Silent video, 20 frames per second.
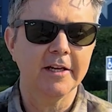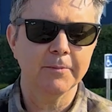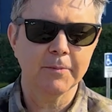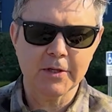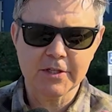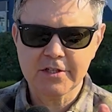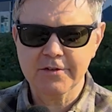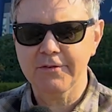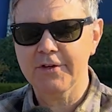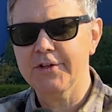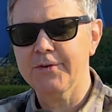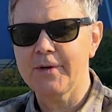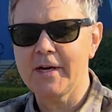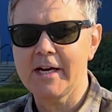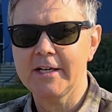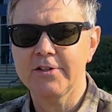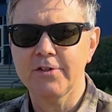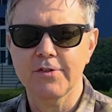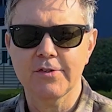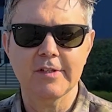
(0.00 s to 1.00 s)
a bunch of other
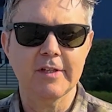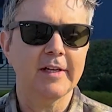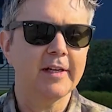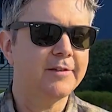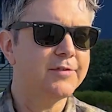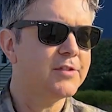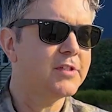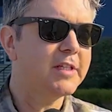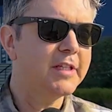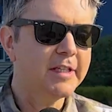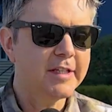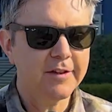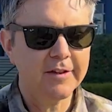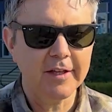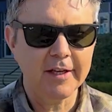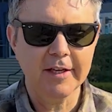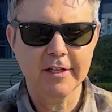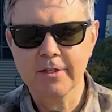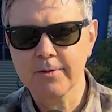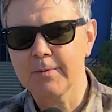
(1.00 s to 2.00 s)
actors that I've seen in
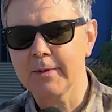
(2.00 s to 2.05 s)
things,